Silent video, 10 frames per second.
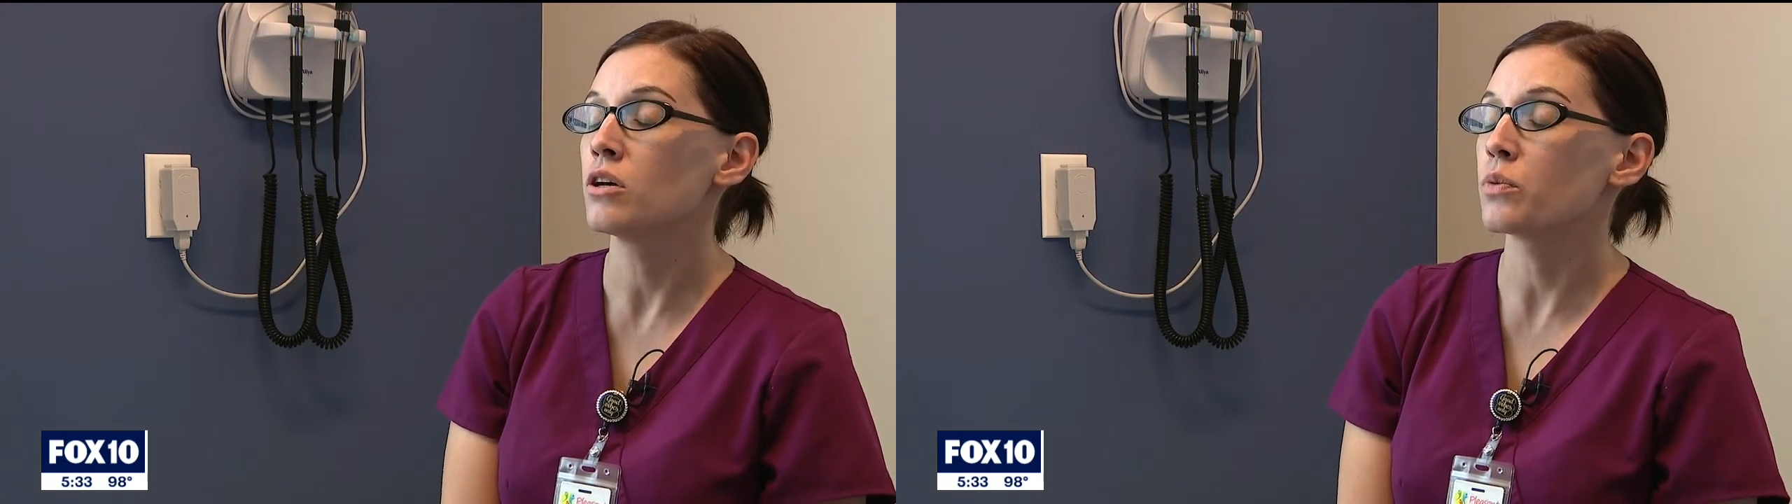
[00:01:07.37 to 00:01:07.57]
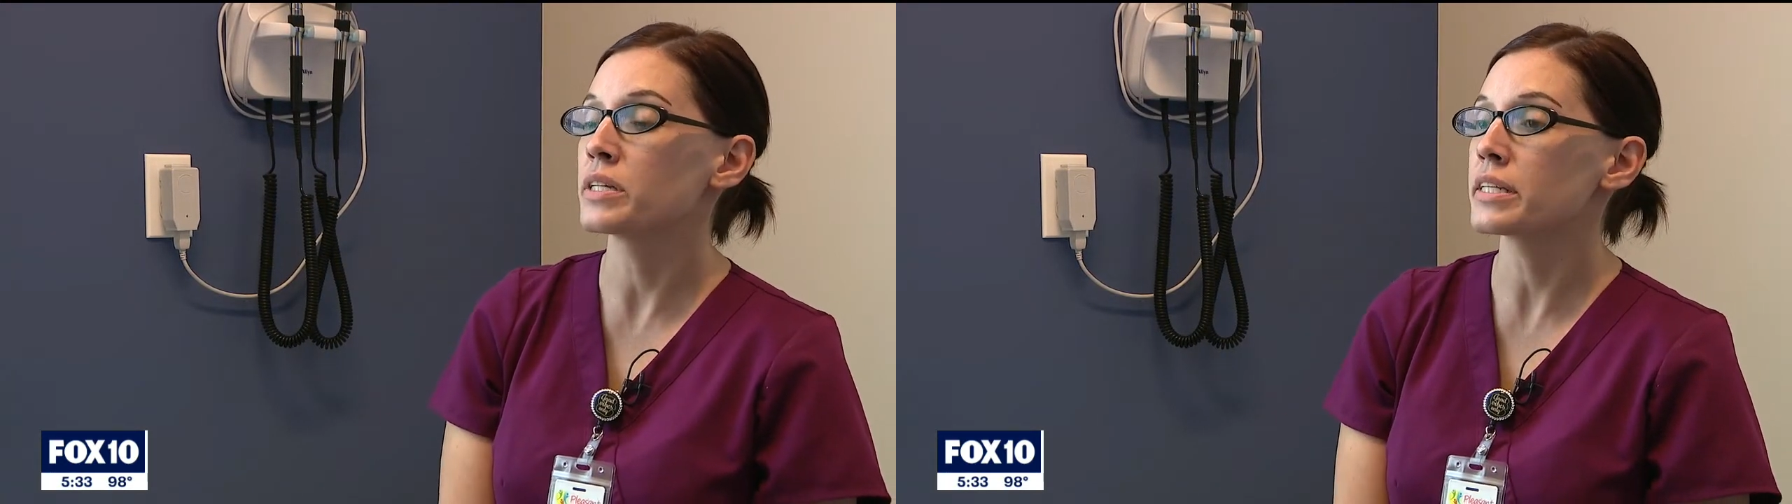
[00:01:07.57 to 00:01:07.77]

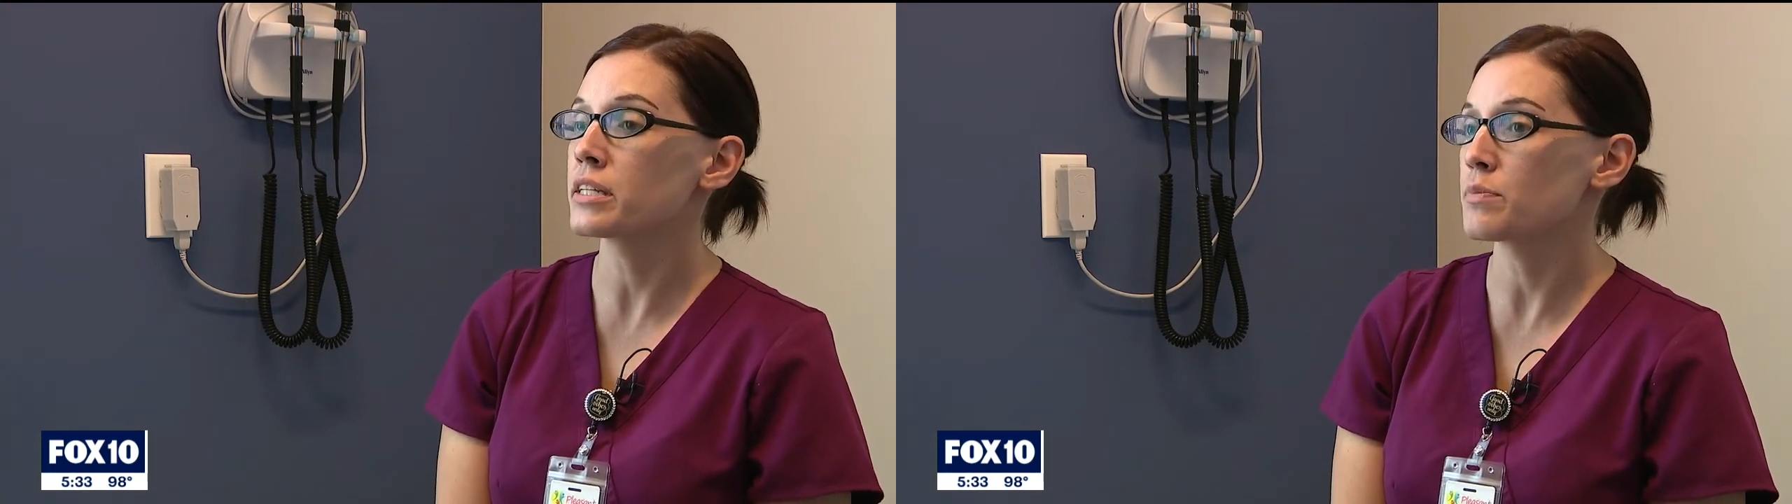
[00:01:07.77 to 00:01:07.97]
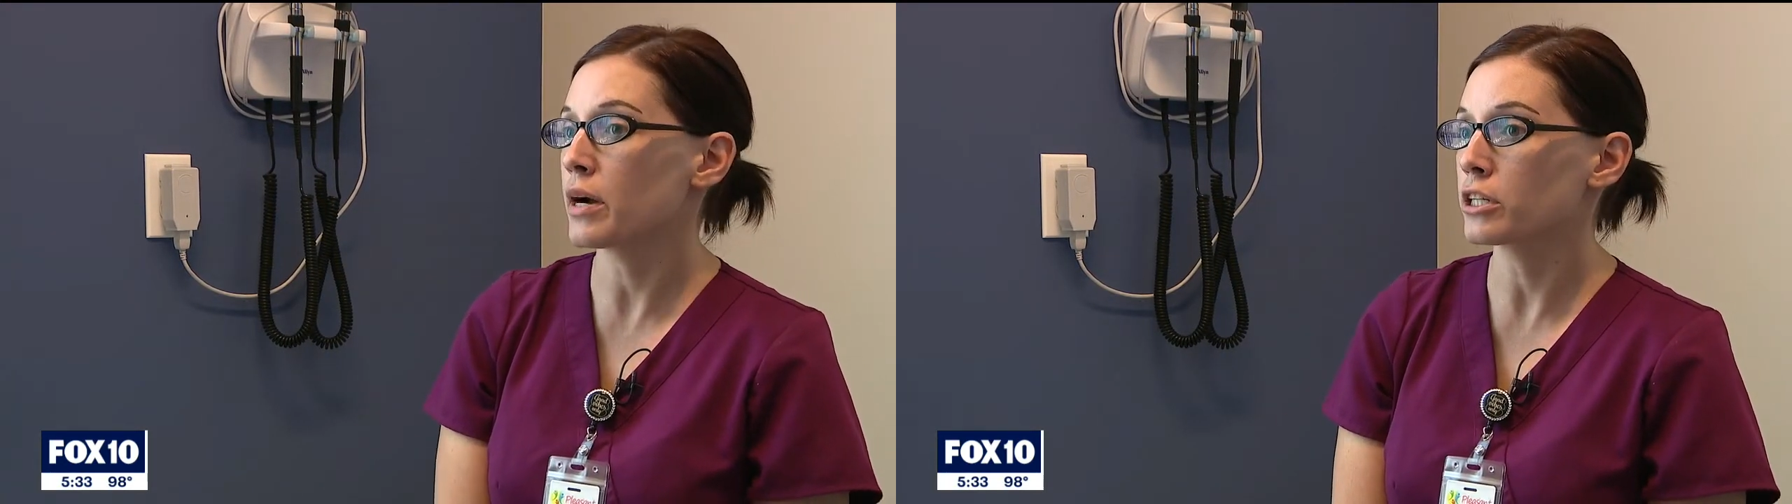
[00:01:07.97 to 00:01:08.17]
Once that
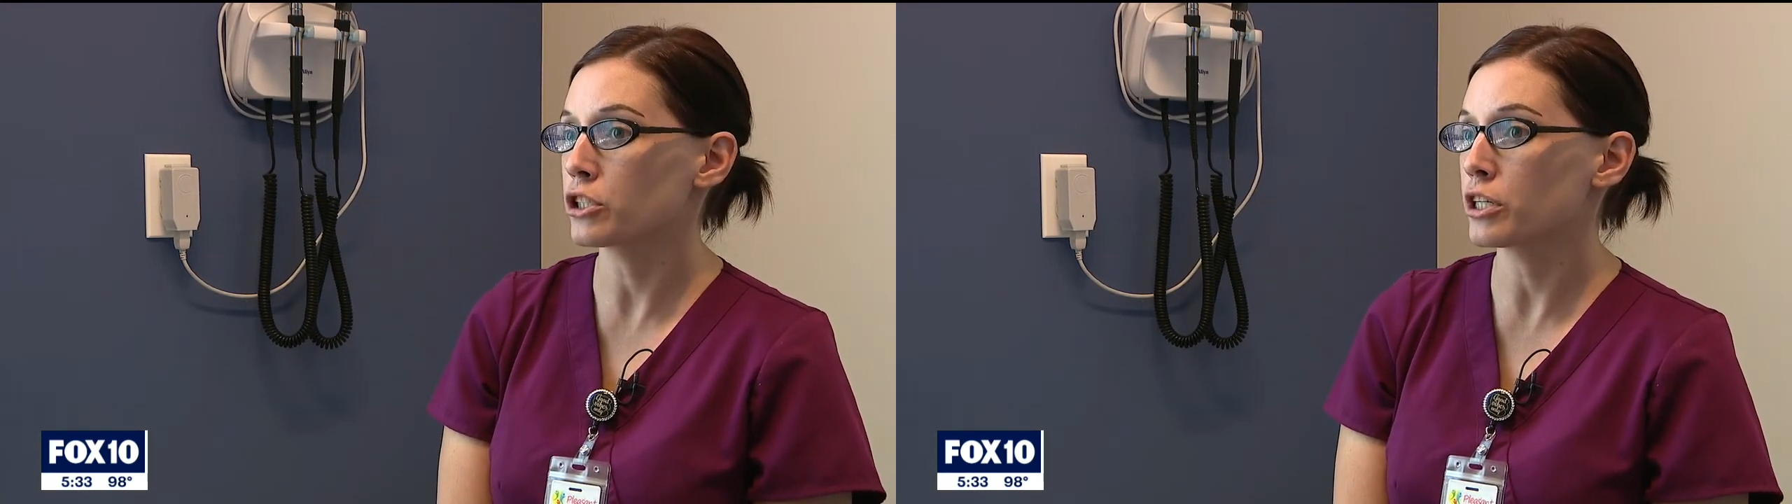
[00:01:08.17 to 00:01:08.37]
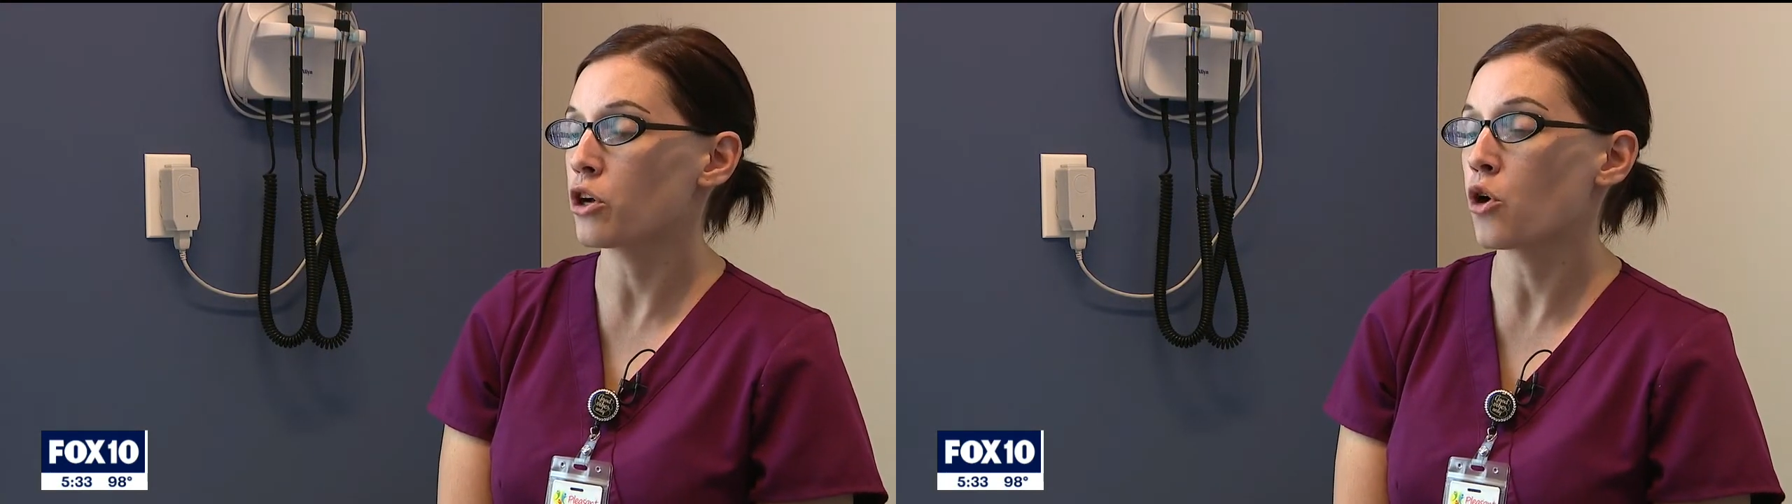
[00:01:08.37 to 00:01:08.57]
That's
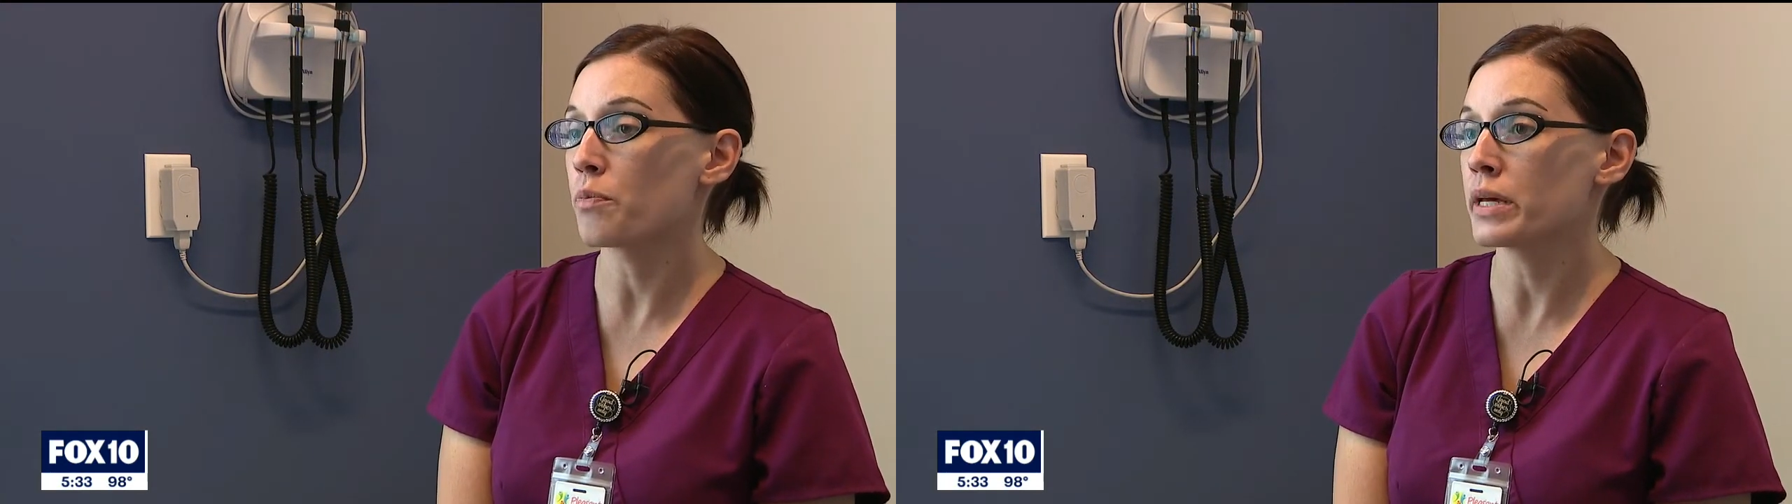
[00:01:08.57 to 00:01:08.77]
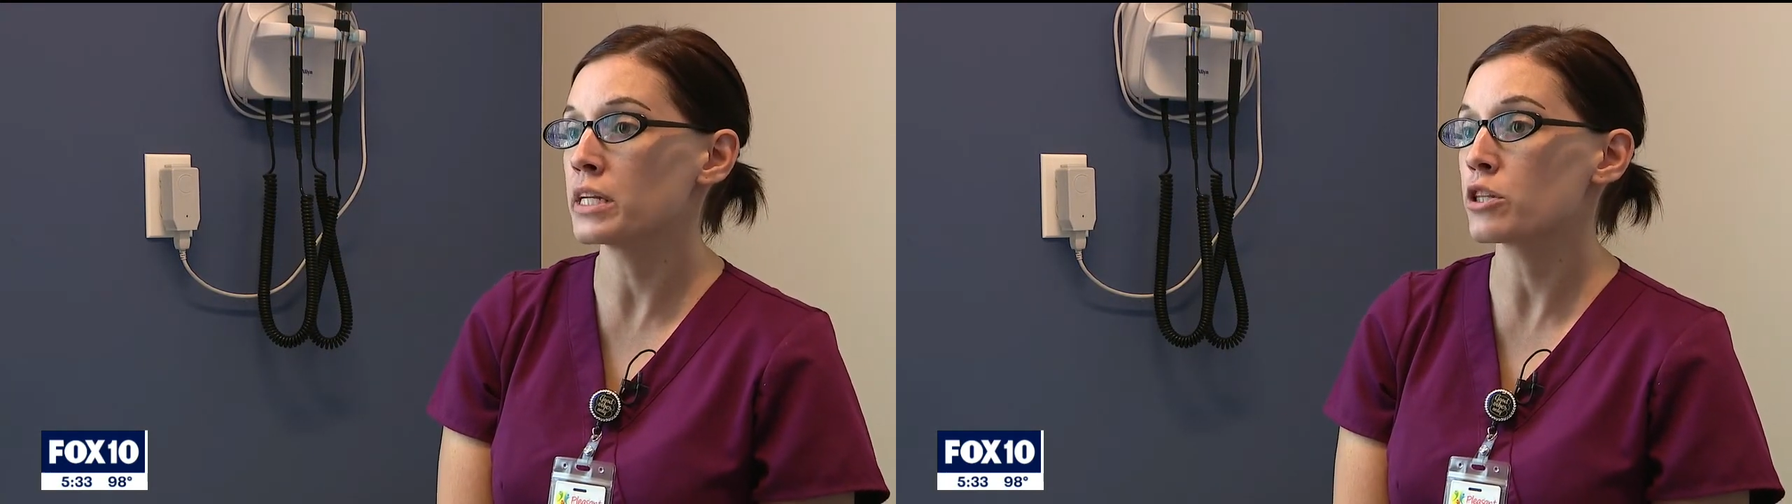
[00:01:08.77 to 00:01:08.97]
punctured and
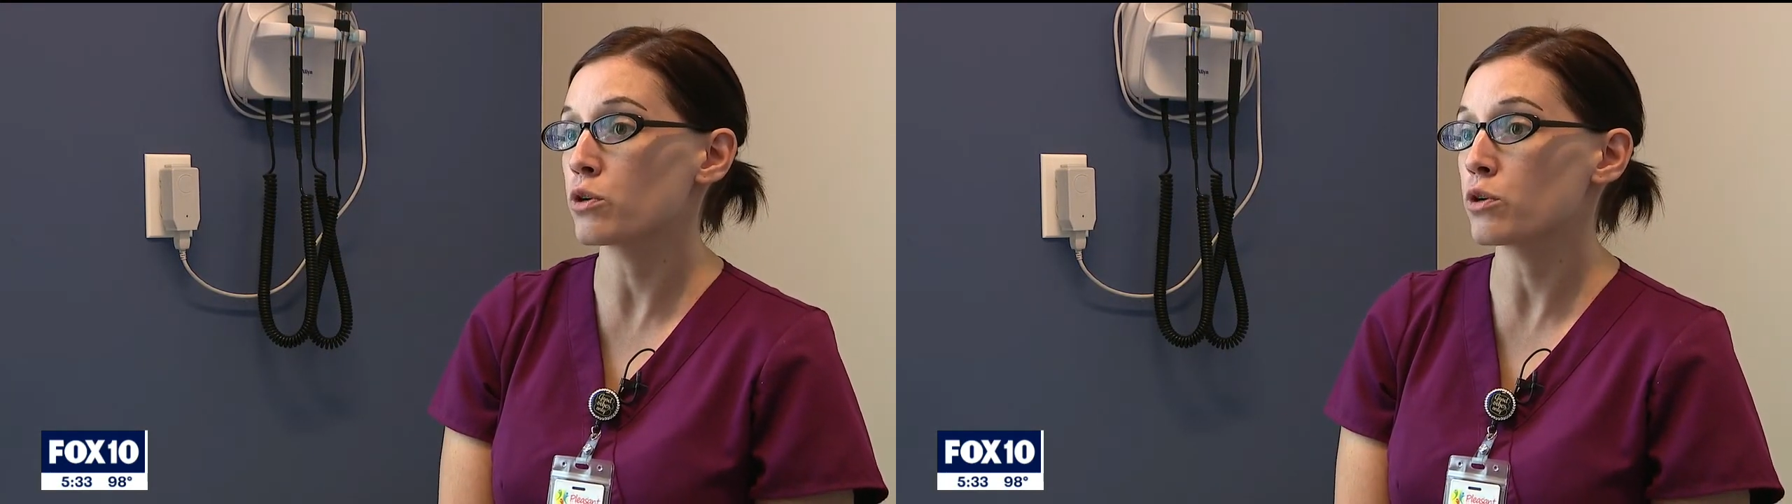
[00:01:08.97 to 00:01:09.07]
open,